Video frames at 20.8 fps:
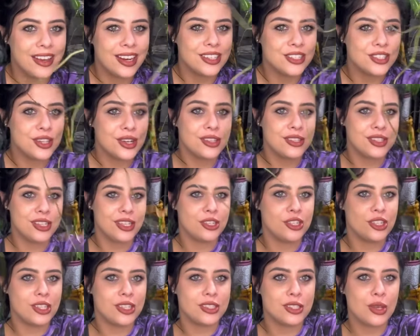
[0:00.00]
as you can see,
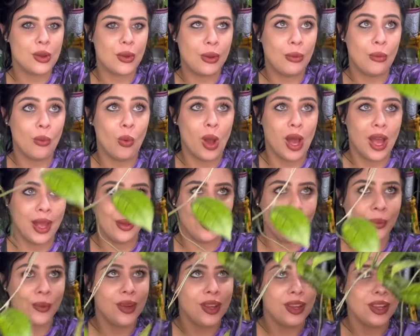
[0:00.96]
she is going
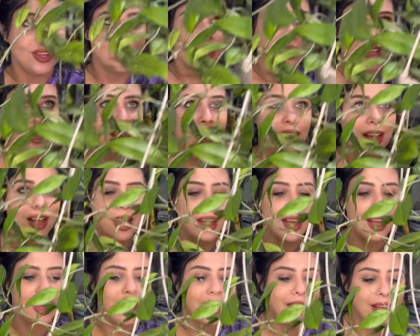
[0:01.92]
wild.
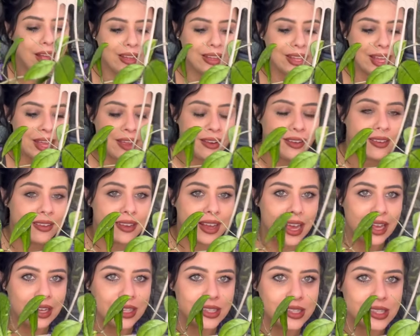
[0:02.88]
Again,
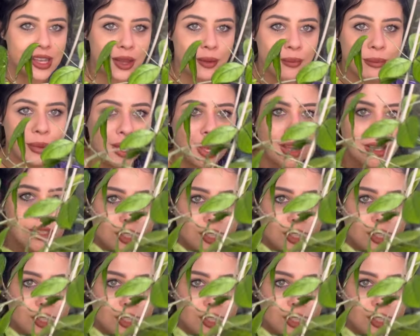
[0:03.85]
I need to up-pot